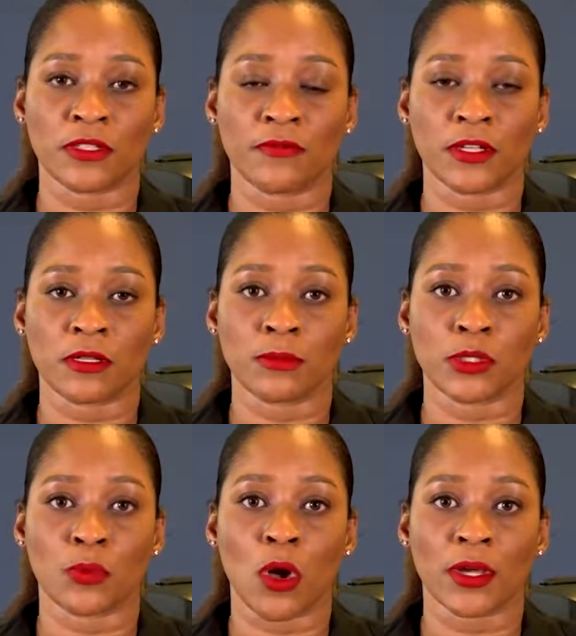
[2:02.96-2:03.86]
the victim
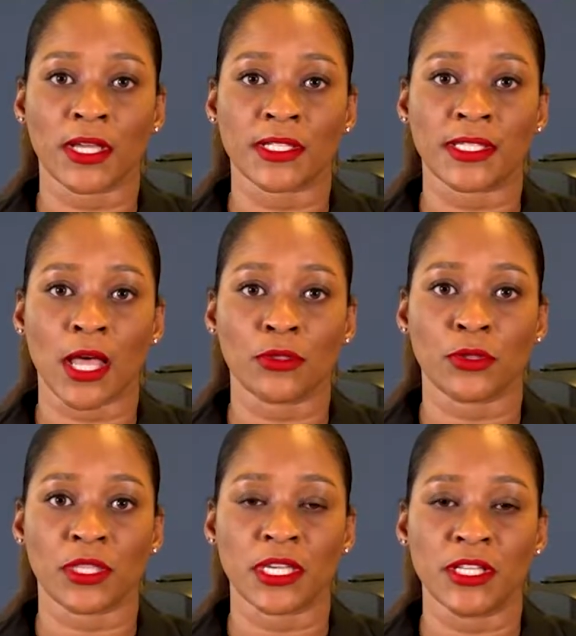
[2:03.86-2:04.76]
was walking south
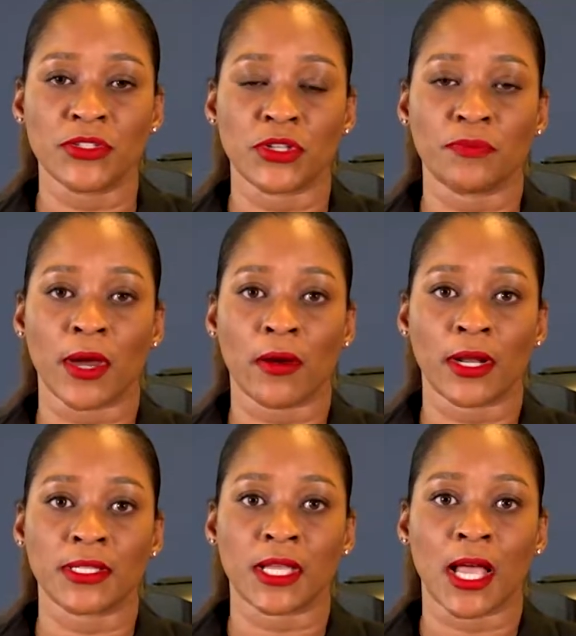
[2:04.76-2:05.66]
on the Eastern
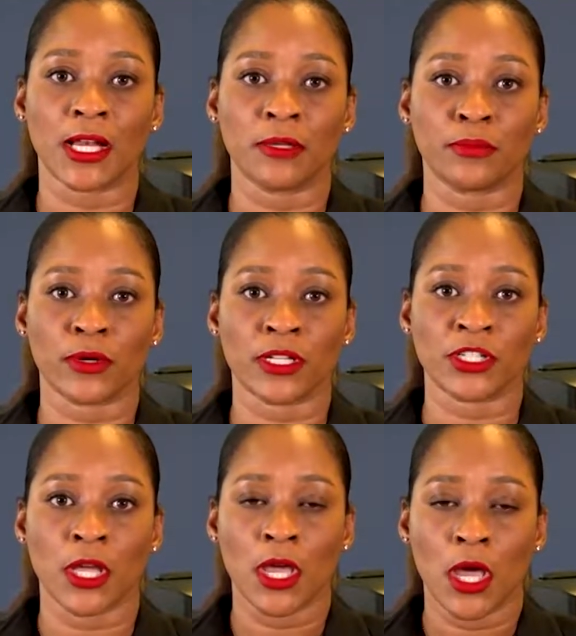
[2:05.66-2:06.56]
Paradise Island
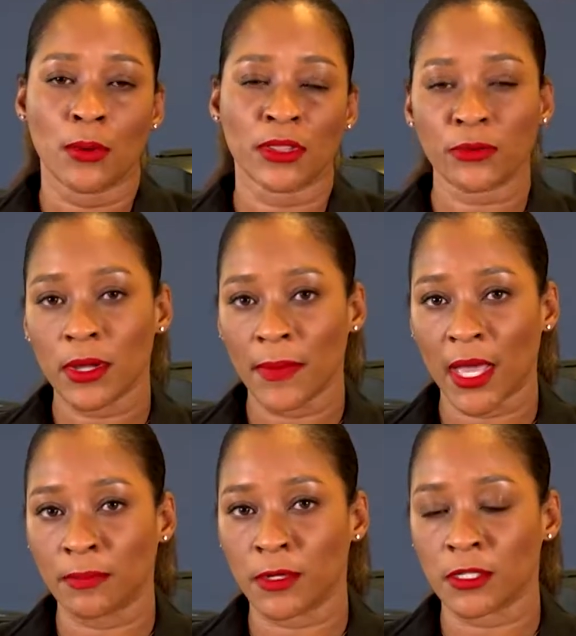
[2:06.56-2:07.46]
Bridge when 3
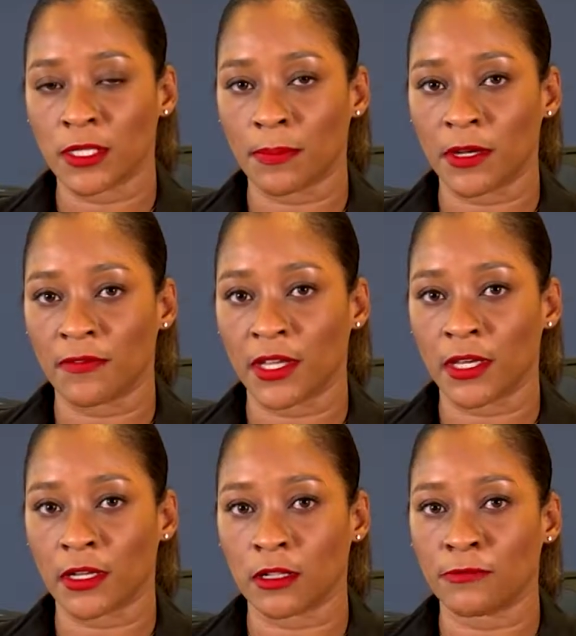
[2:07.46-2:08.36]
men pulled up in a
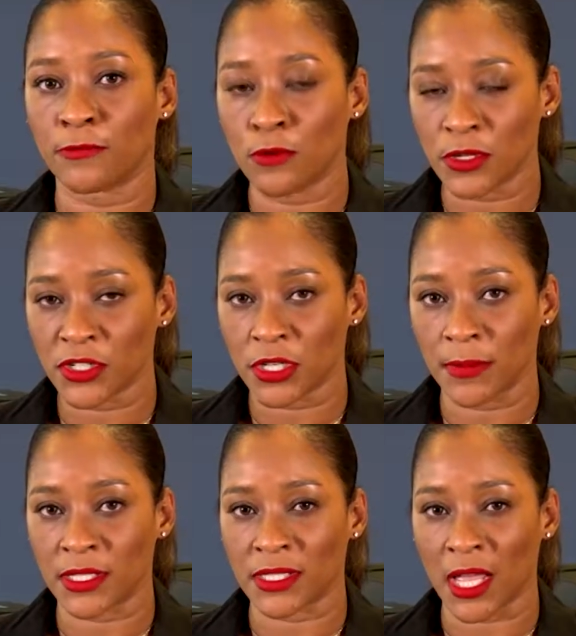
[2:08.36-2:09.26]
vehicle, forced him
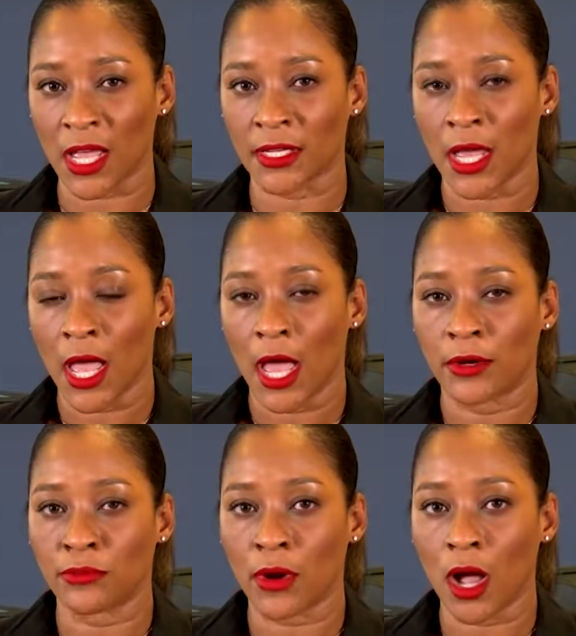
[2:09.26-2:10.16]
inside,
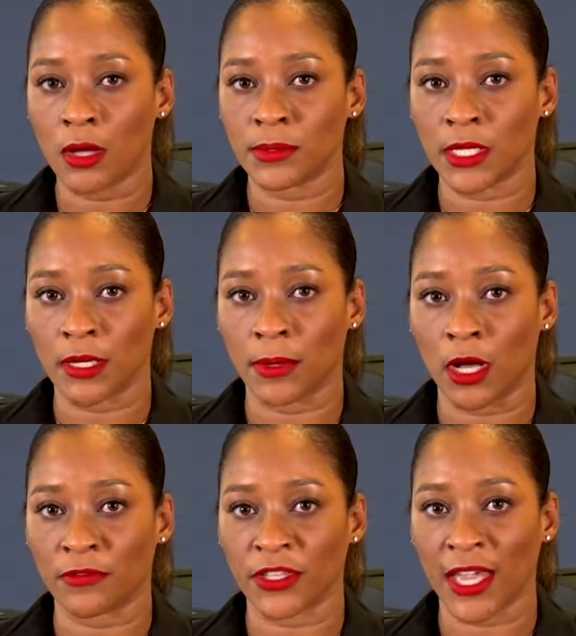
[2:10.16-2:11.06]
and robbed him
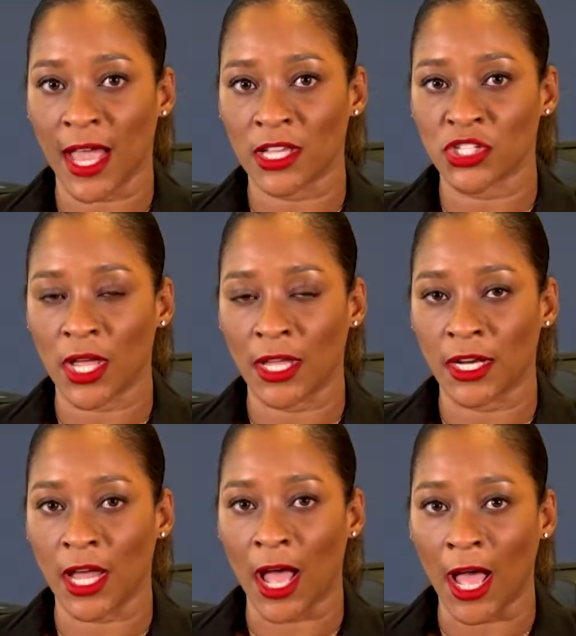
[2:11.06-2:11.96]
of cash and
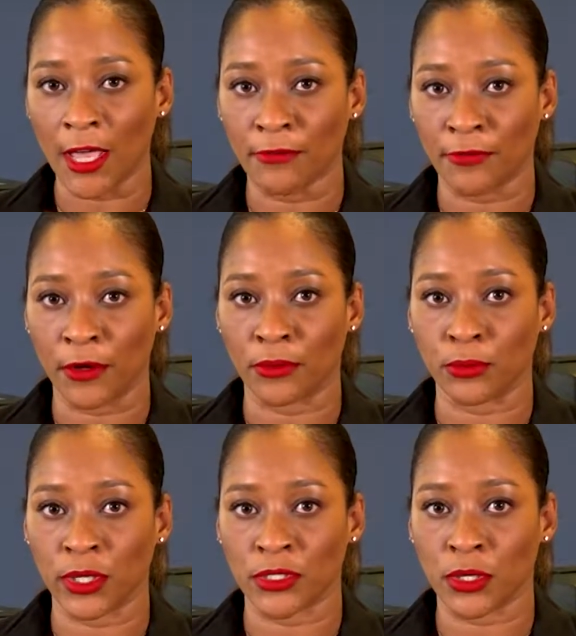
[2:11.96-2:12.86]
an iPhone.
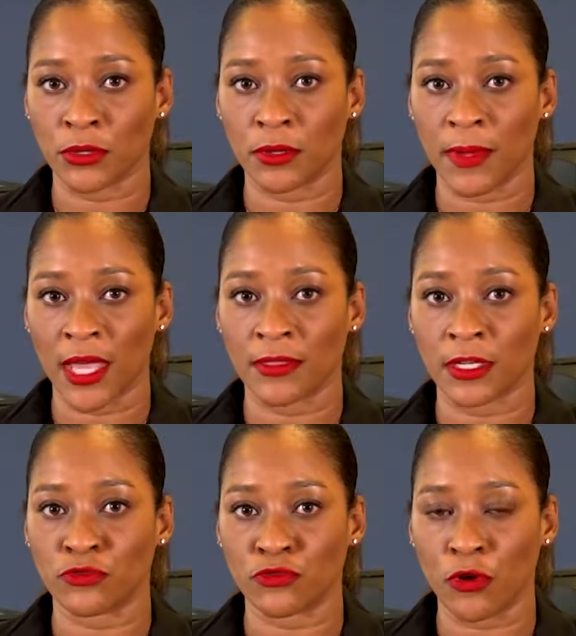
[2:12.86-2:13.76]
We're told the men
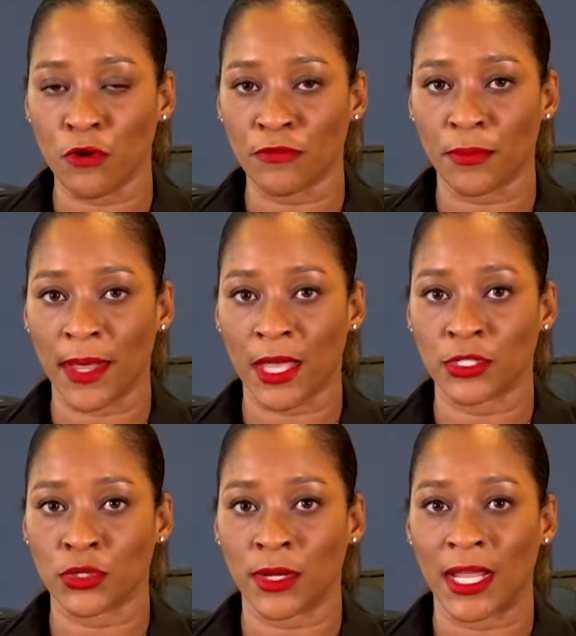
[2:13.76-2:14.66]
then drove the man
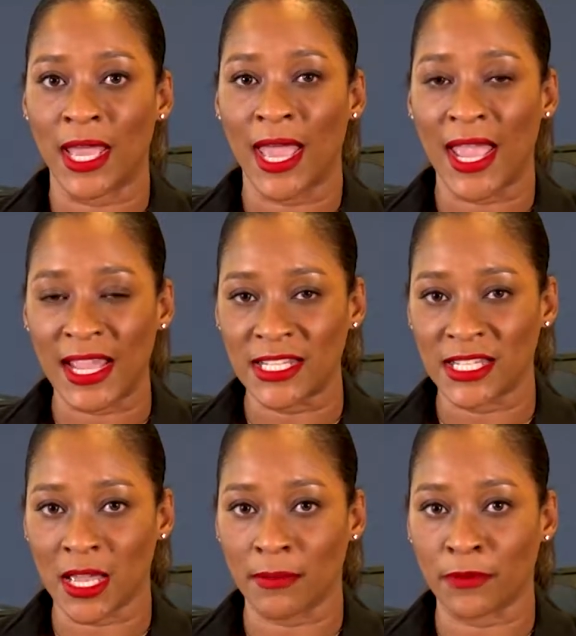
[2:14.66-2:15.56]
to an
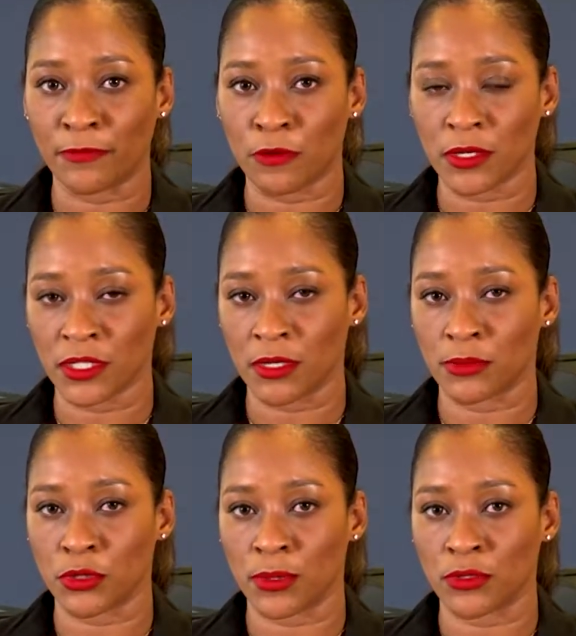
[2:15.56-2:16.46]
ATM and forced him
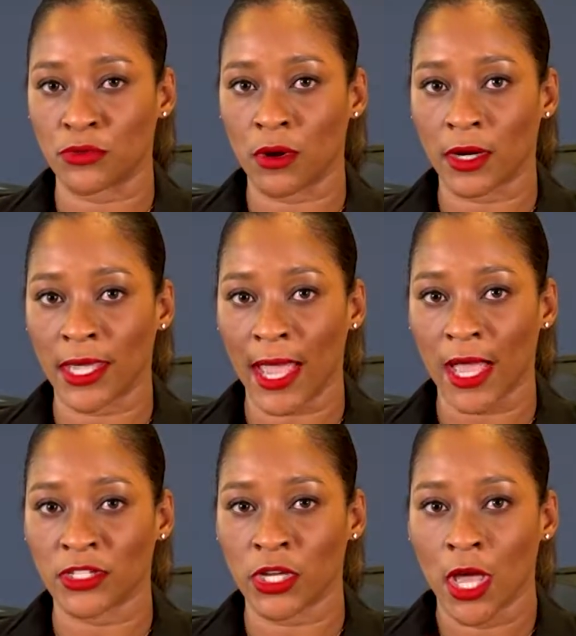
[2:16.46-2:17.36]
to withdraw
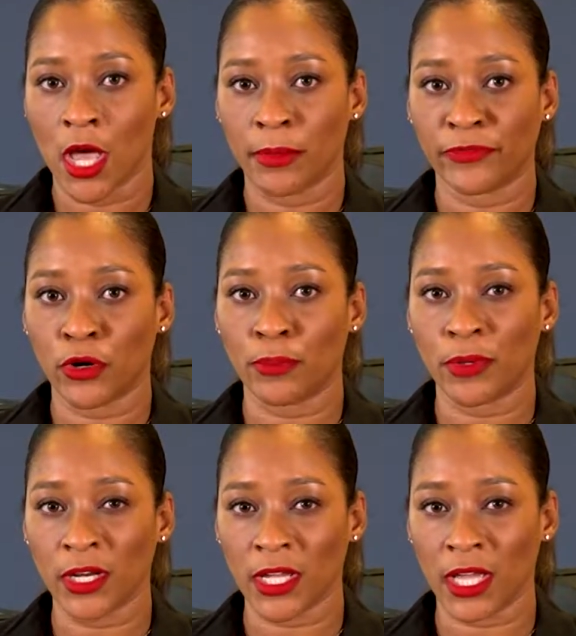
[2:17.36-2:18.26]
cash before
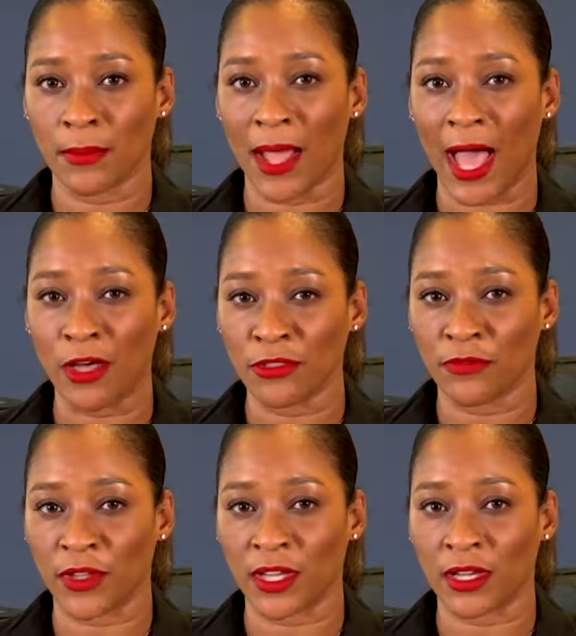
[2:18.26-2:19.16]
putting him out the
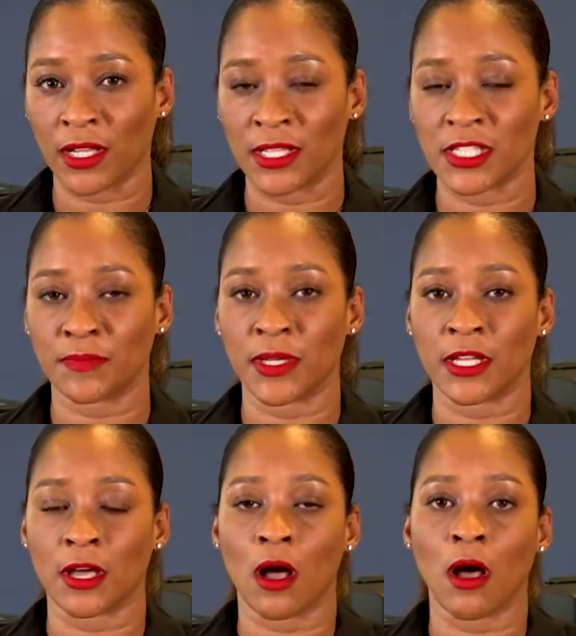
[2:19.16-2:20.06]
vehicle and
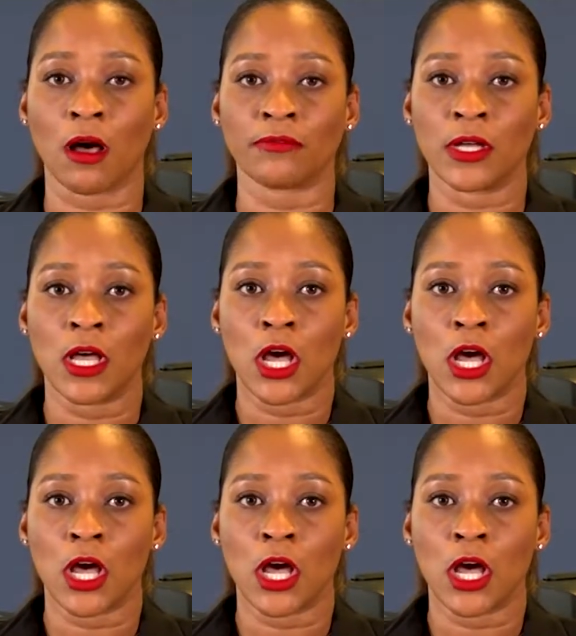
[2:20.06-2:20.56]
speeding off.